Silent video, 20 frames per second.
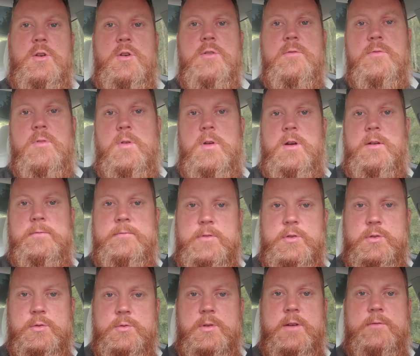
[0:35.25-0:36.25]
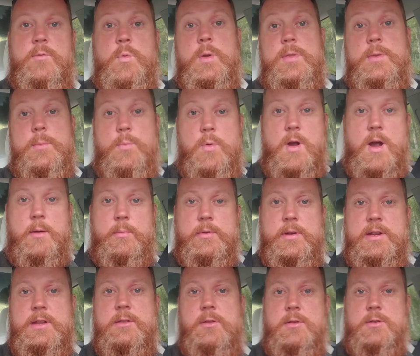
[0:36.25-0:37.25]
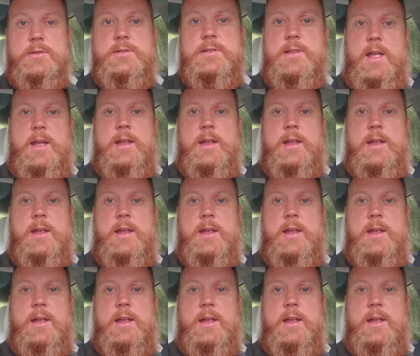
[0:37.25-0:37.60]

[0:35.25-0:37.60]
overall view of what the property looks